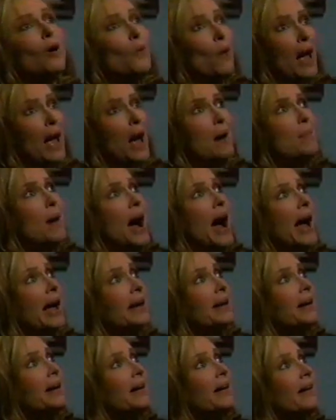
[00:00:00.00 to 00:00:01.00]
Who am
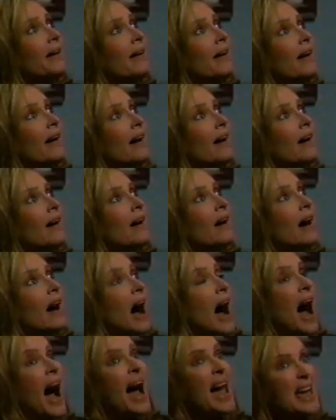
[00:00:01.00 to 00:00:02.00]
I?
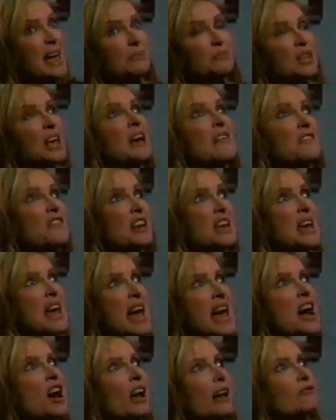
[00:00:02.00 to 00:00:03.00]
I am
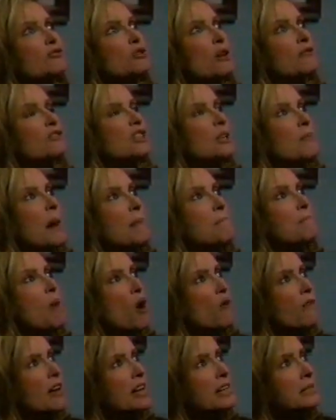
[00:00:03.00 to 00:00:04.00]
Tiffany Hill. Haven't you ever seen my
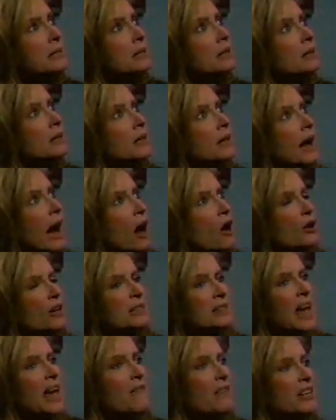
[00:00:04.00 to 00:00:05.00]
movies? I'm
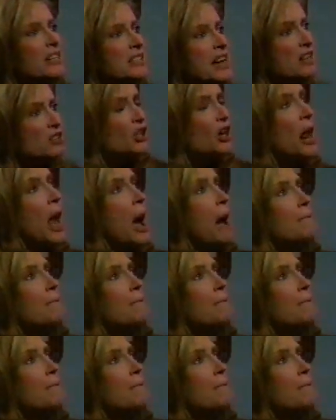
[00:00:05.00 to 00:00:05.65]
on a TV session.